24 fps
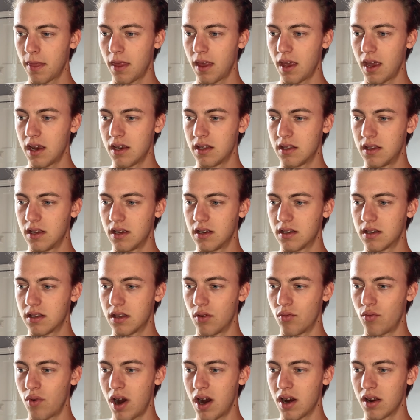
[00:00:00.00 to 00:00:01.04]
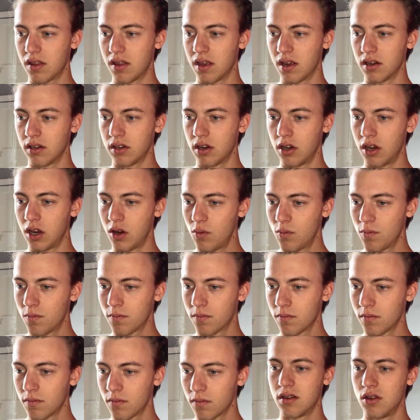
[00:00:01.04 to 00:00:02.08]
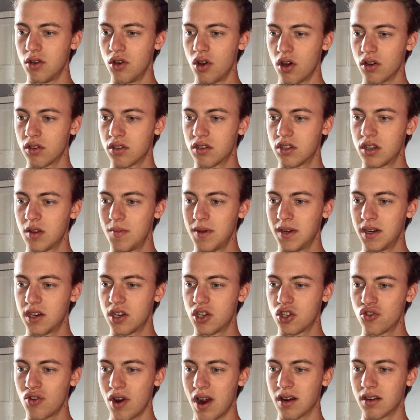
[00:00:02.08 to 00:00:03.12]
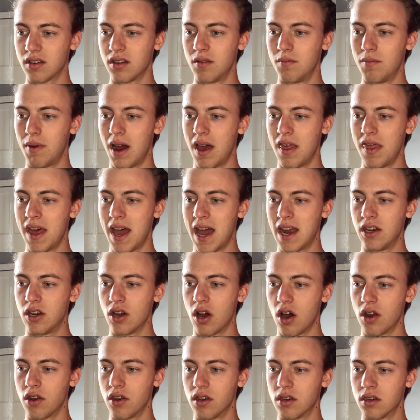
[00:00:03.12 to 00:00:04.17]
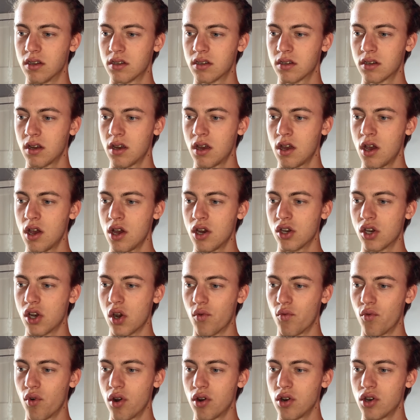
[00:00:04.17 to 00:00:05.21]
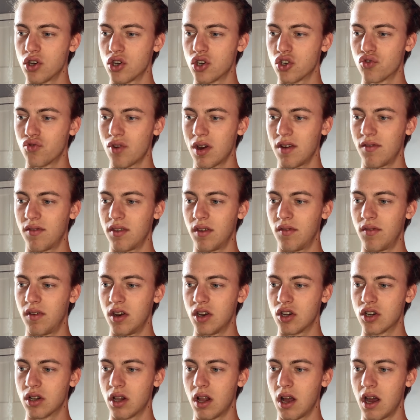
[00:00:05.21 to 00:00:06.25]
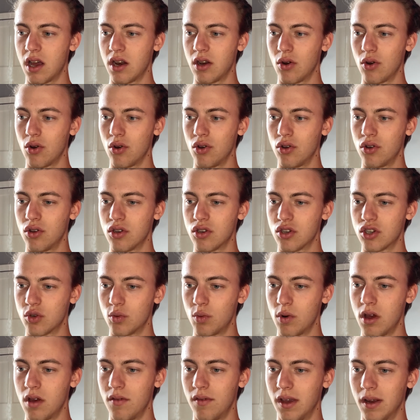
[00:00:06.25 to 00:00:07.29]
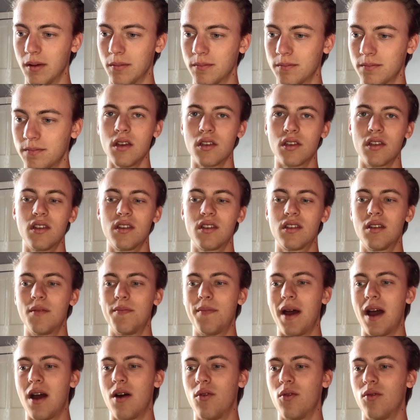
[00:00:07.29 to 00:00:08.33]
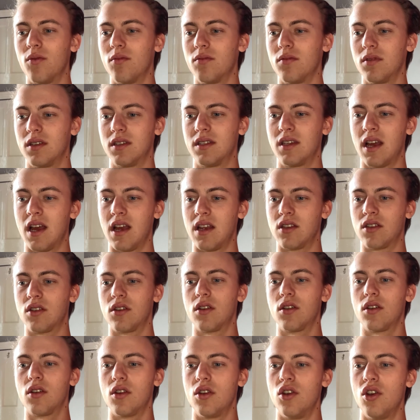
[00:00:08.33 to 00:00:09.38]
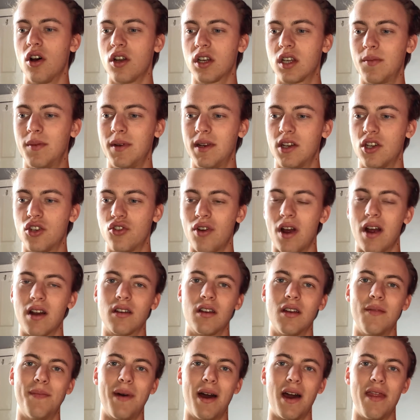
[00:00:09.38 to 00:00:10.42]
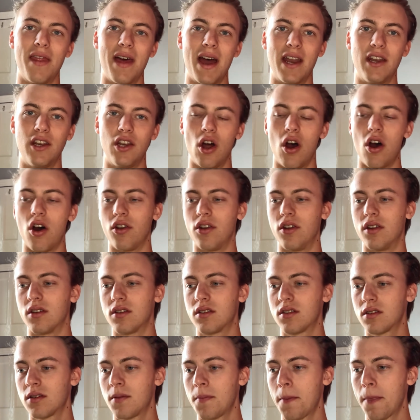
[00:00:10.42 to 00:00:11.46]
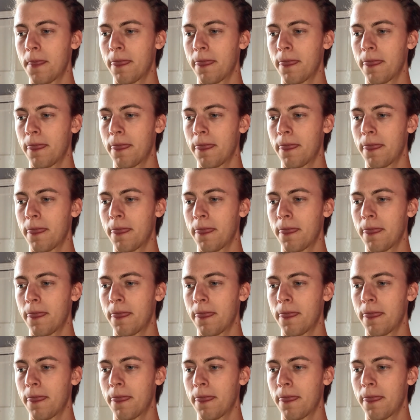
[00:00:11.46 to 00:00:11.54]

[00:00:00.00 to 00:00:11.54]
Is this the right thing to do? Not to be distracted by their darkness. To run straight for the finish line, unswerving. So this is about, it says, not to be distracted by their darkness.